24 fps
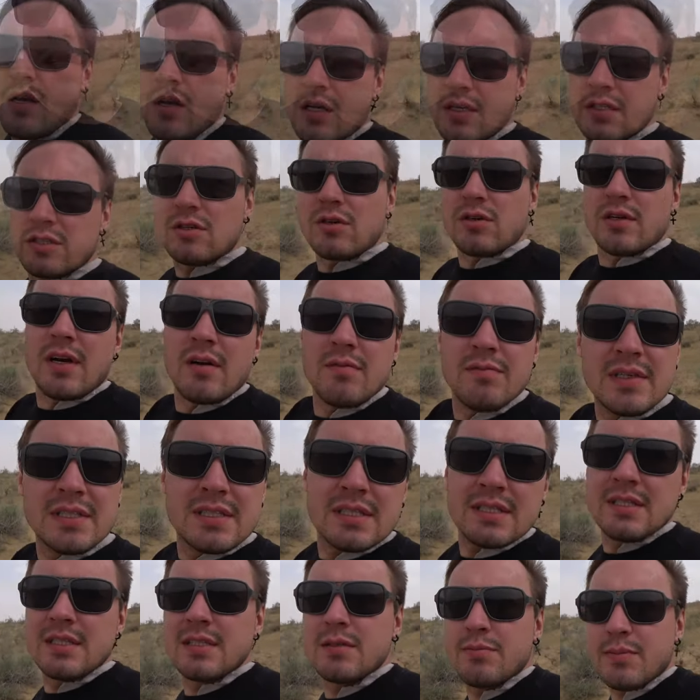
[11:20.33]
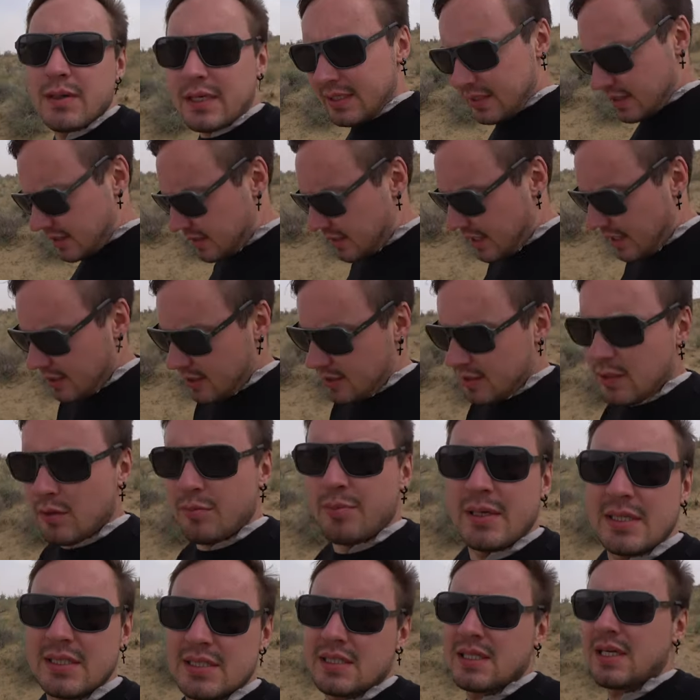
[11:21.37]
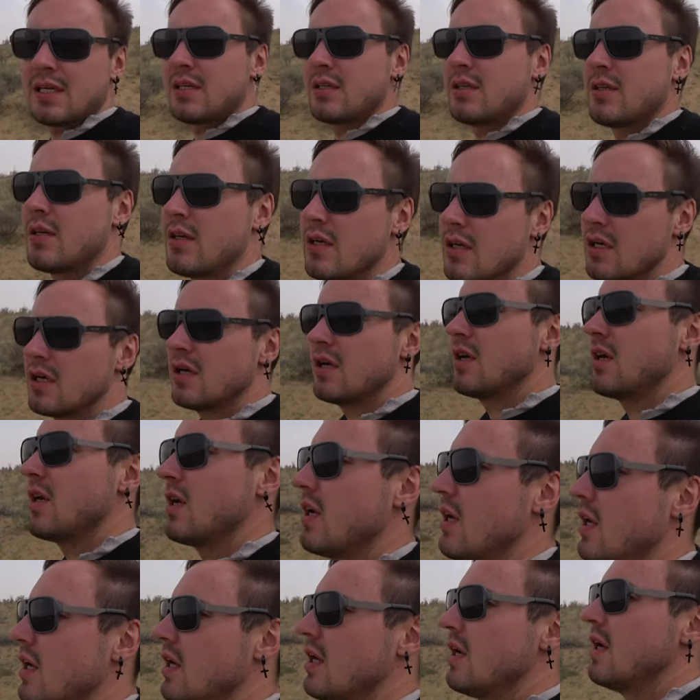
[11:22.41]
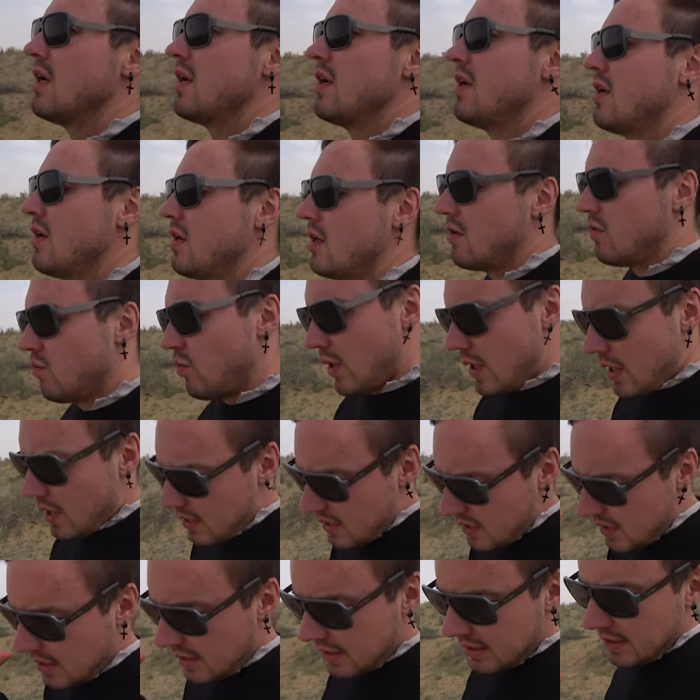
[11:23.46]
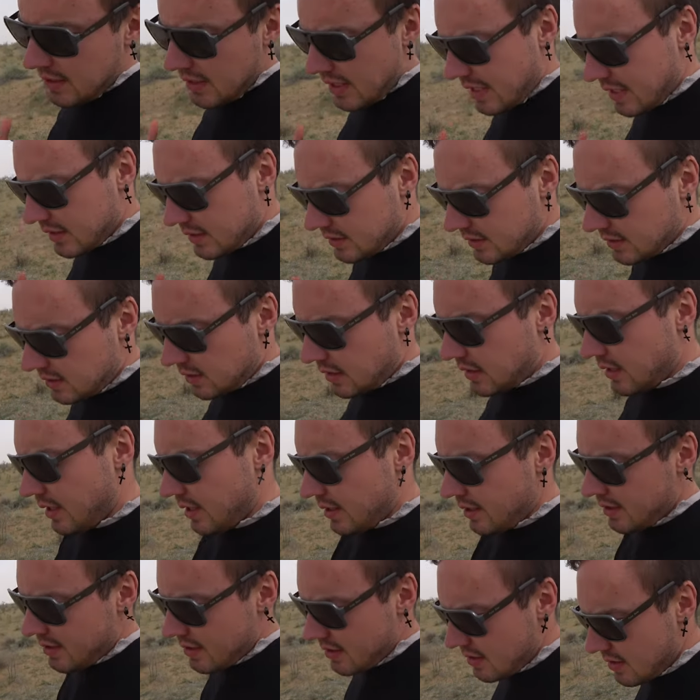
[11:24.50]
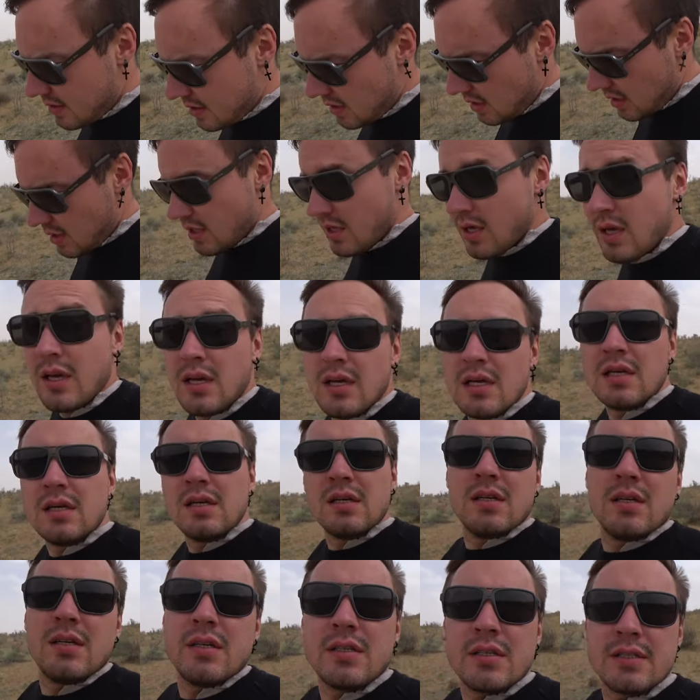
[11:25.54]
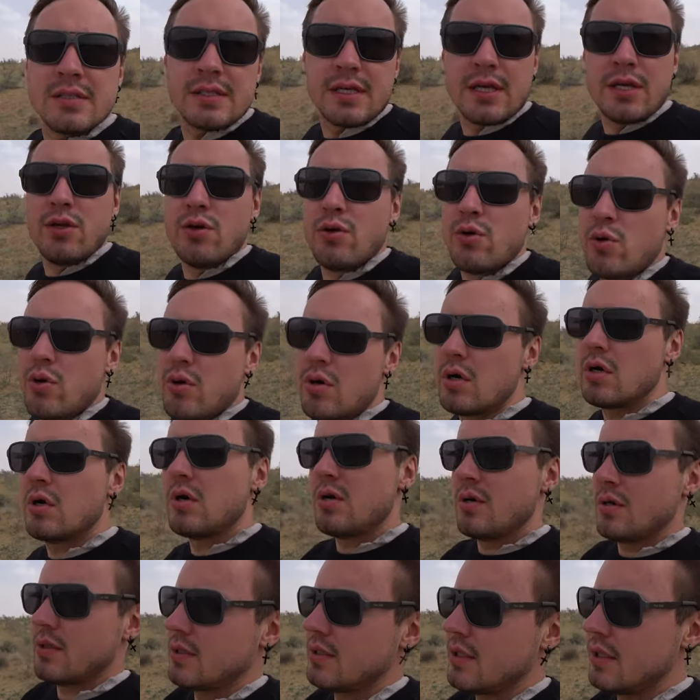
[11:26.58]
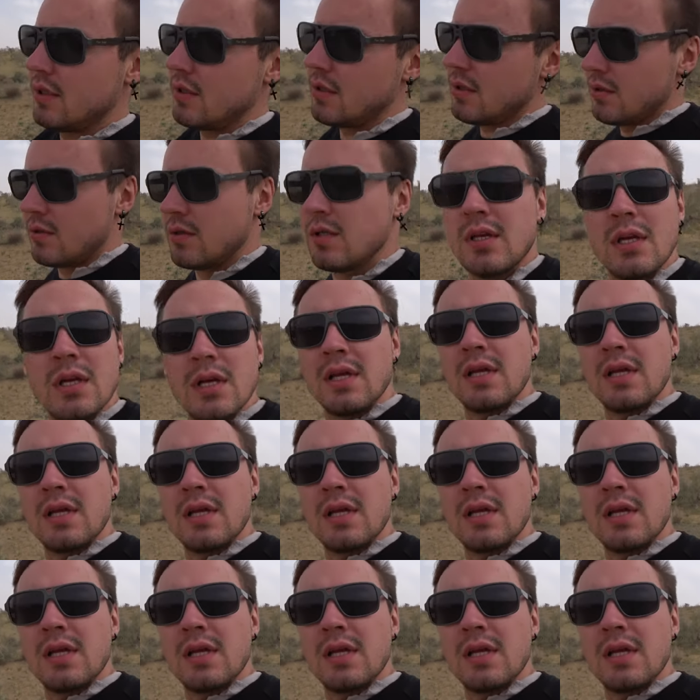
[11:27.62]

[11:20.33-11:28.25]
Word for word: So come visit this place in Karakalpakstan while it lasts. See you till